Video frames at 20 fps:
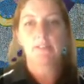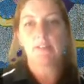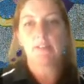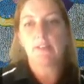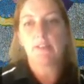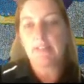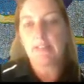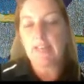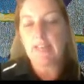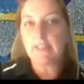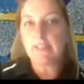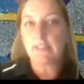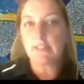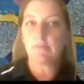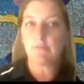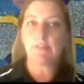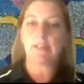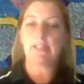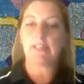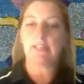So
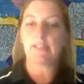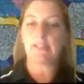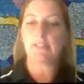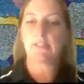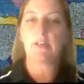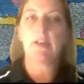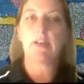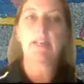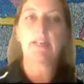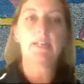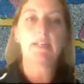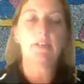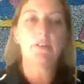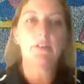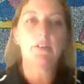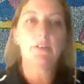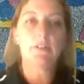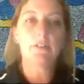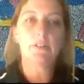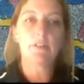that's really exciting
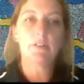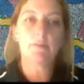news.